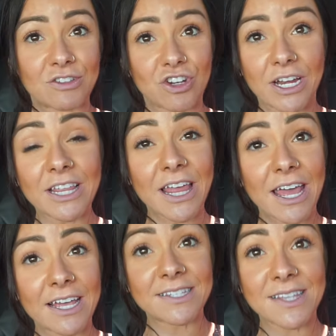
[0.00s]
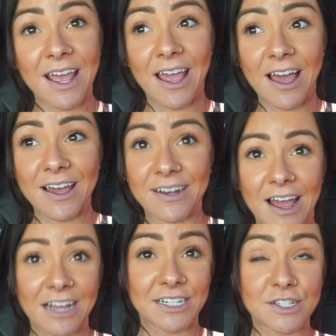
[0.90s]
I was training legs
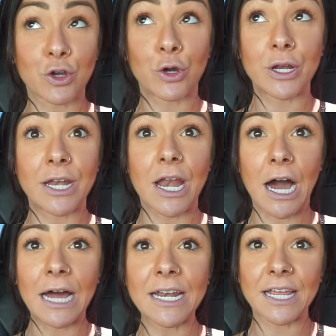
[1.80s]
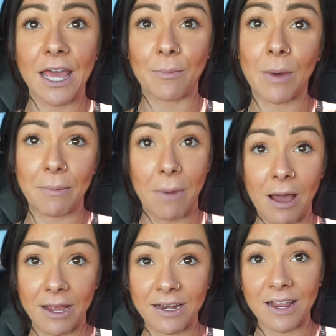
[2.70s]
and I just could not get my
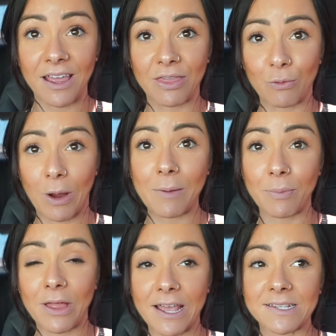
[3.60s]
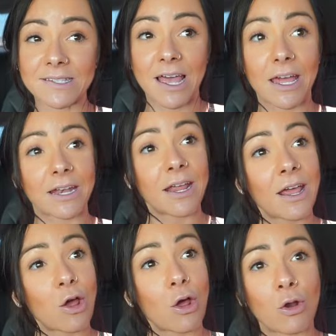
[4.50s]
mind in the right place. And
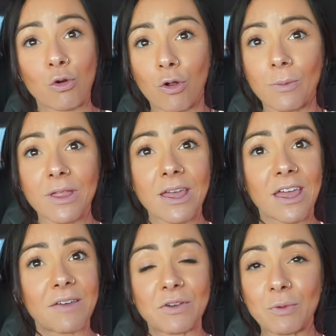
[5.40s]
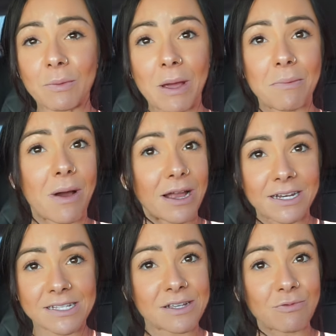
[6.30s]
normally, even when my
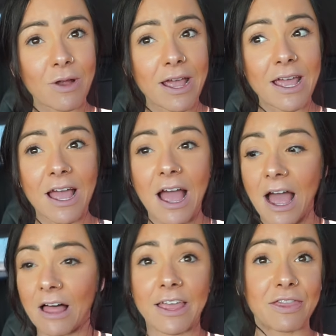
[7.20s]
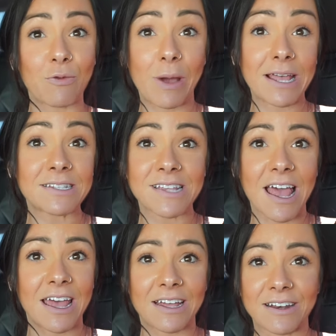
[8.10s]
mind isn't right, I'll hit the weights
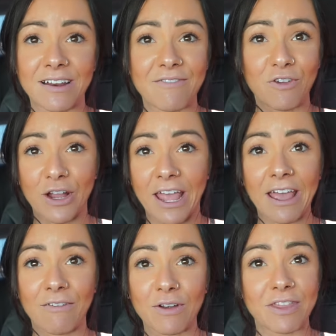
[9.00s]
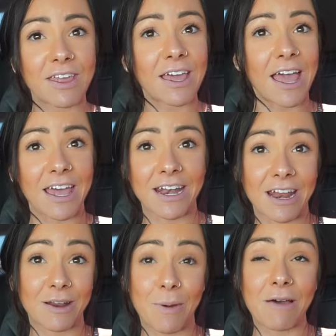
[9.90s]
and forget everything and
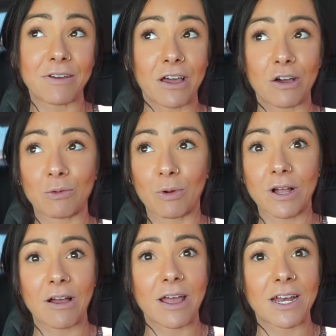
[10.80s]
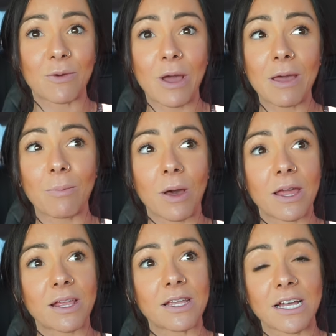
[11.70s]
end up having a good workout anyway,
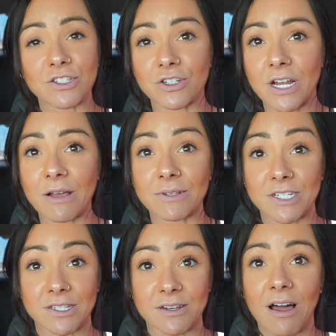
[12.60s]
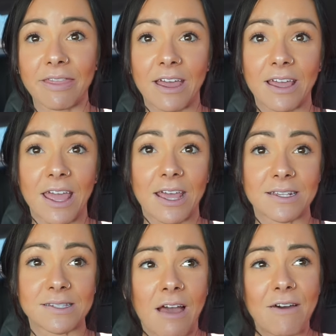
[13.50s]
but yesterday was just not that
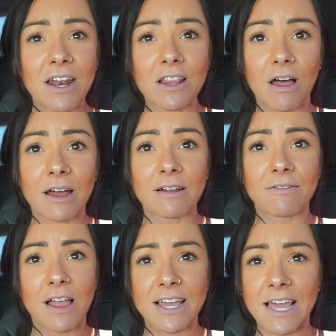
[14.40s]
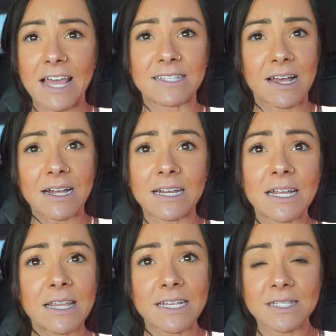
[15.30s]
case. I've had a lot of like
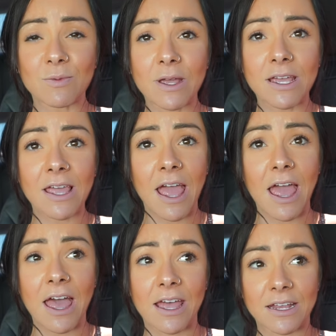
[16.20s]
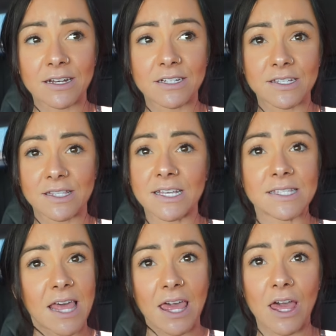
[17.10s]
anxiety this week and just
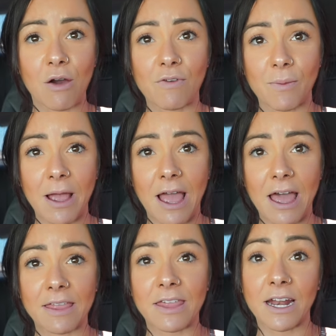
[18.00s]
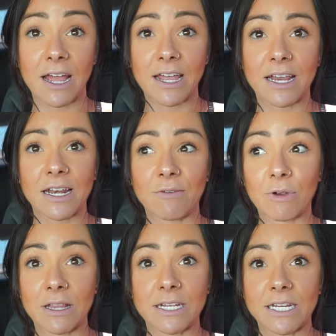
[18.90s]
things hanging over my head that I
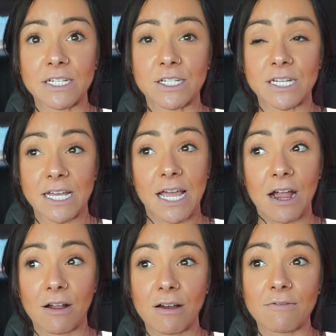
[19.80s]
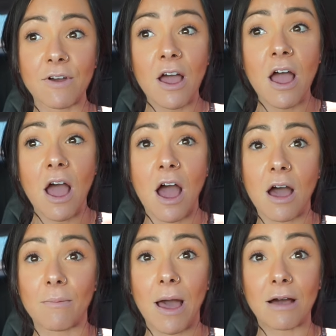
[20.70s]
really need to take care of
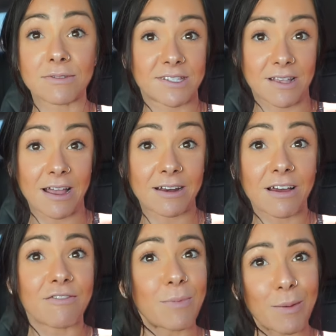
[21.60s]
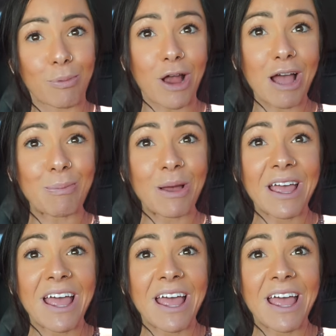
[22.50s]
outside of my prep.